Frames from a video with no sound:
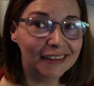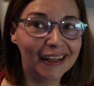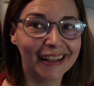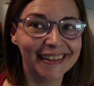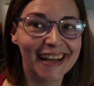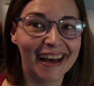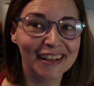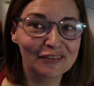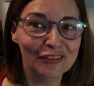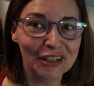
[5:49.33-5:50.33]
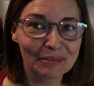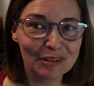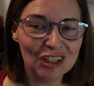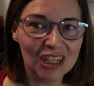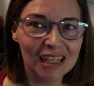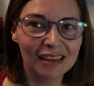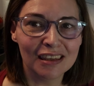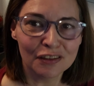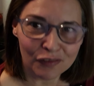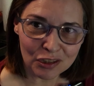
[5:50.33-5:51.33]
at night for him to eat,
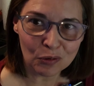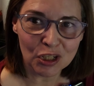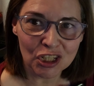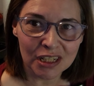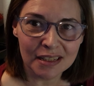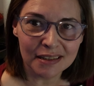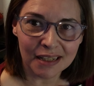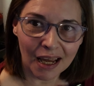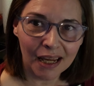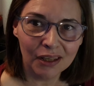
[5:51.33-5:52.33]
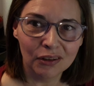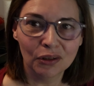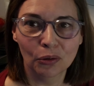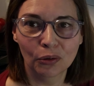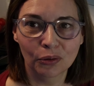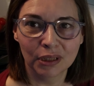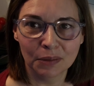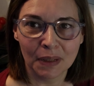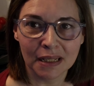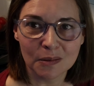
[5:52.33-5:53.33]
his first question is, did I cook or did
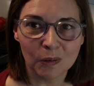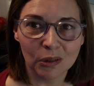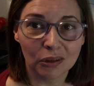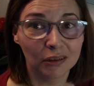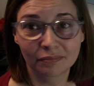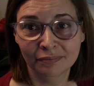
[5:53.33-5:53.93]
my husband cook?